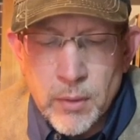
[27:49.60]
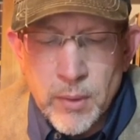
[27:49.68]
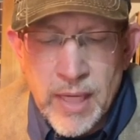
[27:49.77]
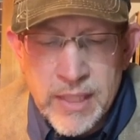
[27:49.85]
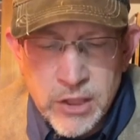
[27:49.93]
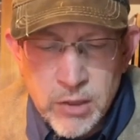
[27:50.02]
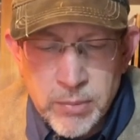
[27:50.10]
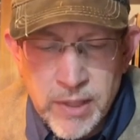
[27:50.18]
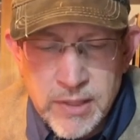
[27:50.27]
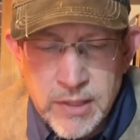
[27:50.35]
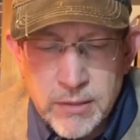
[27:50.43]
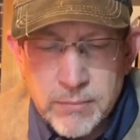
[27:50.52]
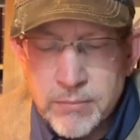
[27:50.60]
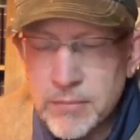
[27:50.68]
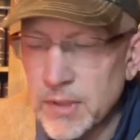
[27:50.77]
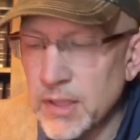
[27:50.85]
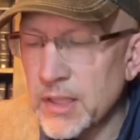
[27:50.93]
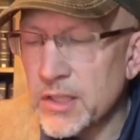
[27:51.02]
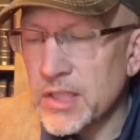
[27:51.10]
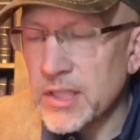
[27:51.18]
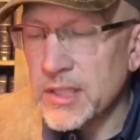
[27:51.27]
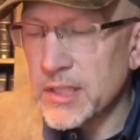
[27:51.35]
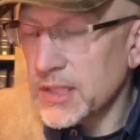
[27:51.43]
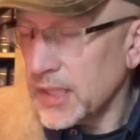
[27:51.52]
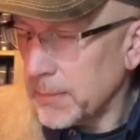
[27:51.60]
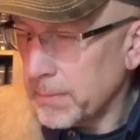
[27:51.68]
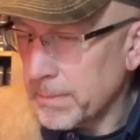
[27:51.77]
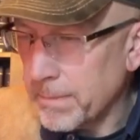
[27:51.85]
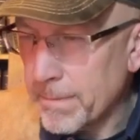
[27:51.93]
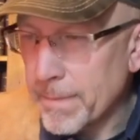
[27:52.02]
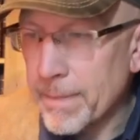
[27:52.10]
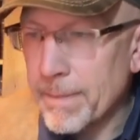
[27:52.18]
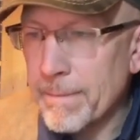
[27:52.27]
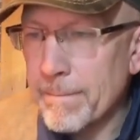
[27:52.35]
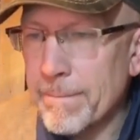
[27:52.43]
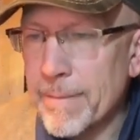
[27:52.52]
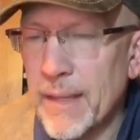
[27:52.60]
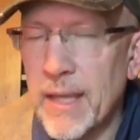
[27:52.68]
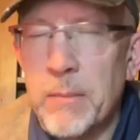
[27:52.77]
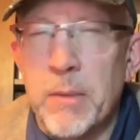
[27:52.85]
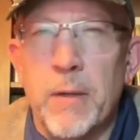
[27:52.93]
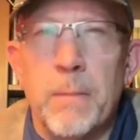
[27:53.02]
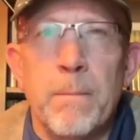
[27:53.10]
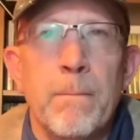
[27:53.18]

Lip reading: Ask Your blessing in Jesus' name. Amen.